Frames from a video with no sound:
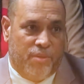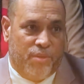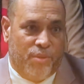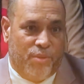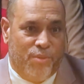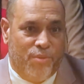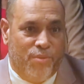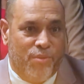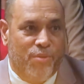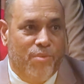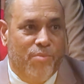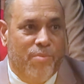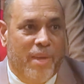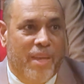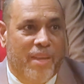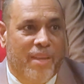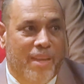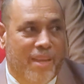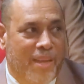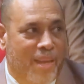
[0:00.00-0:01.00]
So you too, you
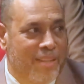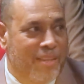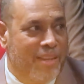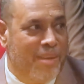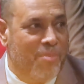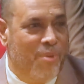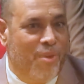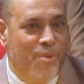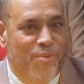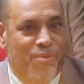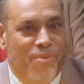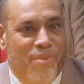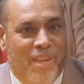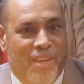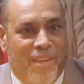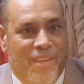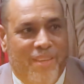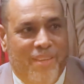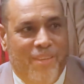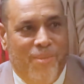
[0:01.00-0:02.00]
man na country blow you
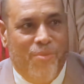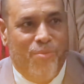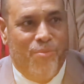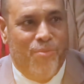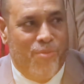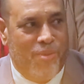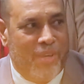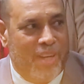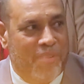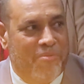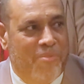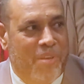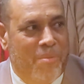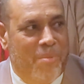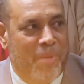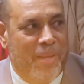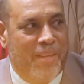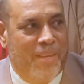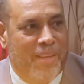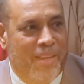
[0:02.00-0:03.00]
na. You too, you got
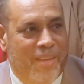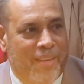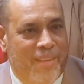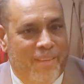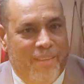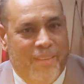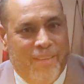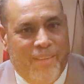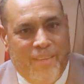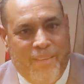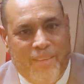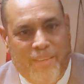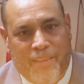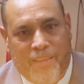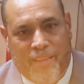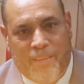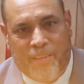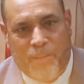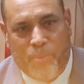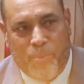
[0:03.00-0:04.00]
family na.
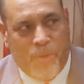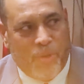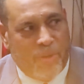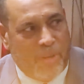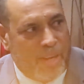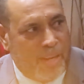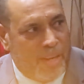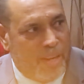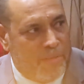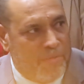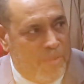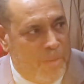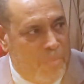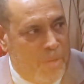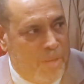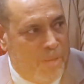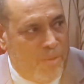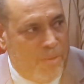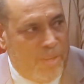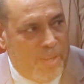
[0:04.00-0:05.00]
You may got
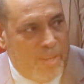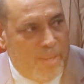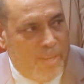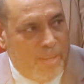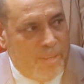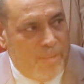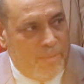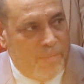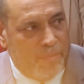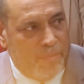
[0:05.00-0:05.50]
family lo here na.